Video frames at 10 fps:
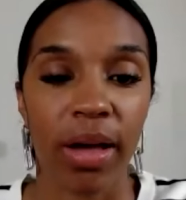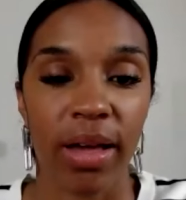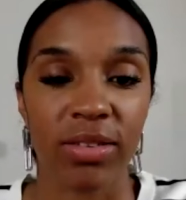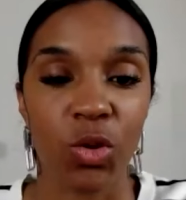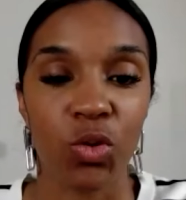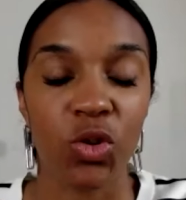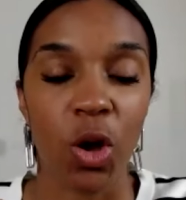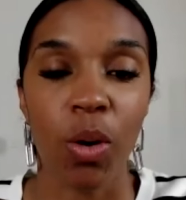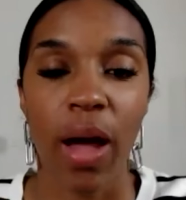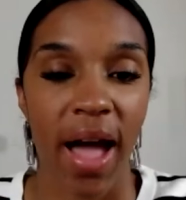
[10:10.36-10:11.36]
okay. Right? So you
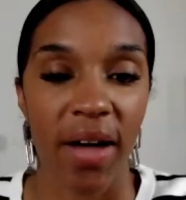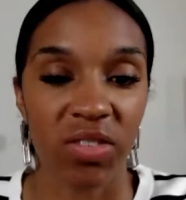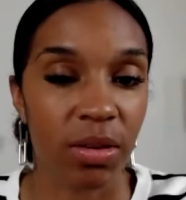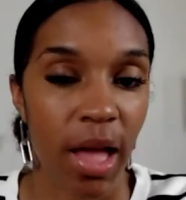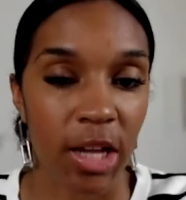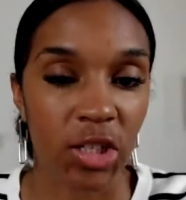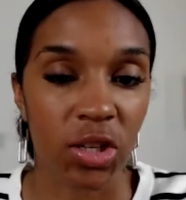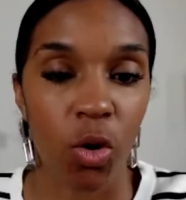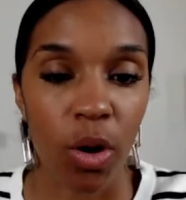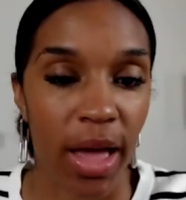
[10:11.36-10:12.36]
don't have to
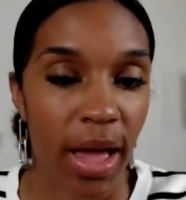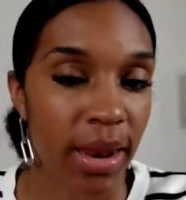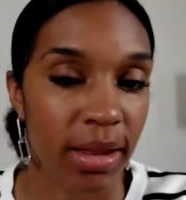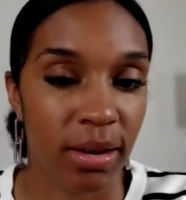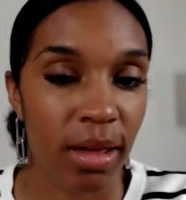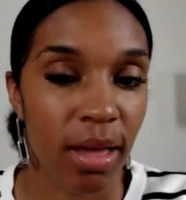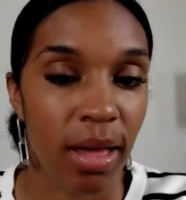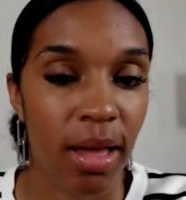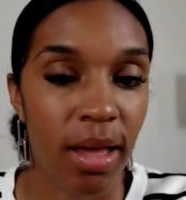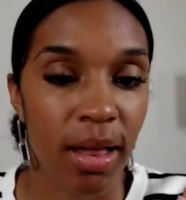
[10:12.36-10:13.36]
actually go ahead and
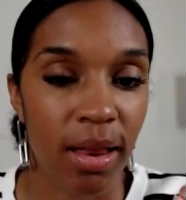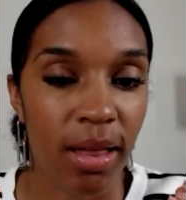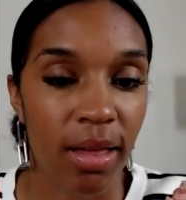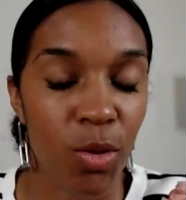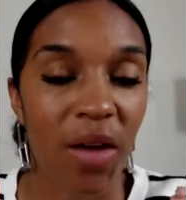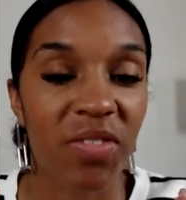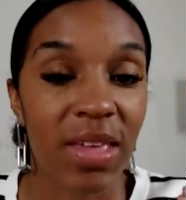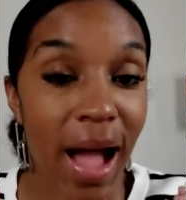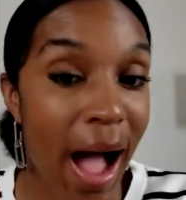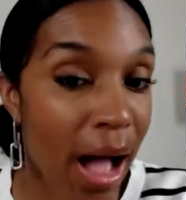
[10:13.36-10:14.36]
you have
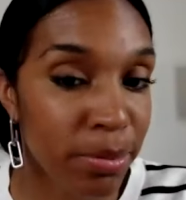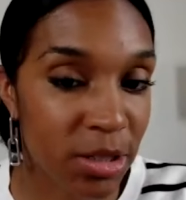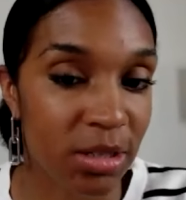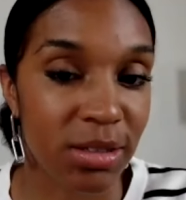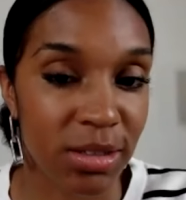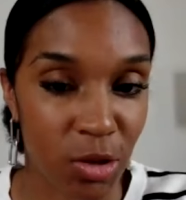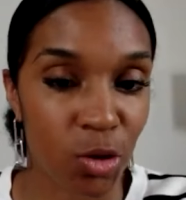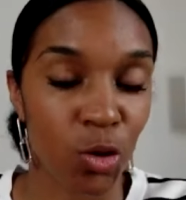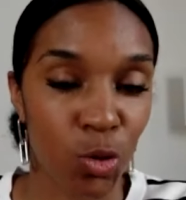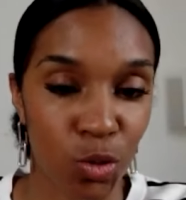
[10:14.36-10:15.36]
the option to
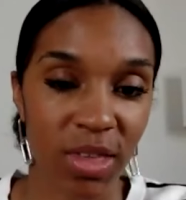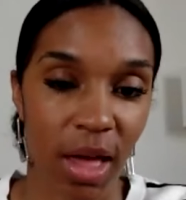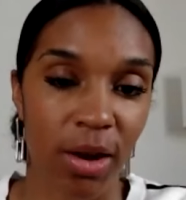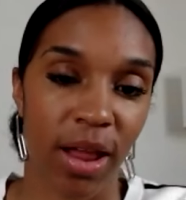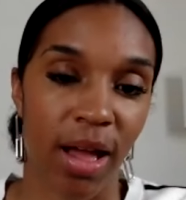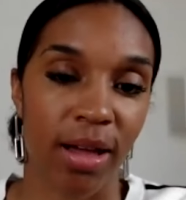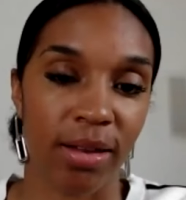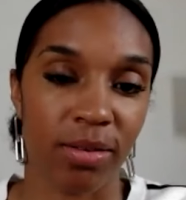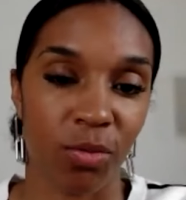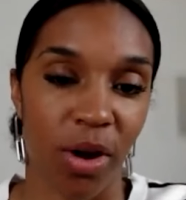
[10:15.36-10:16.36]
use that or not,
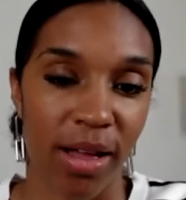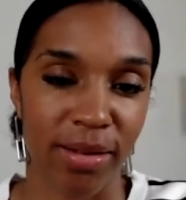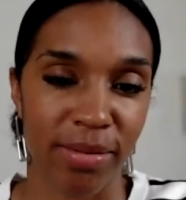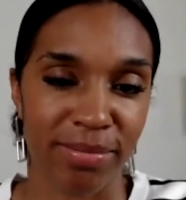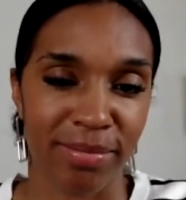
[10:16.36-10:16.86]
right?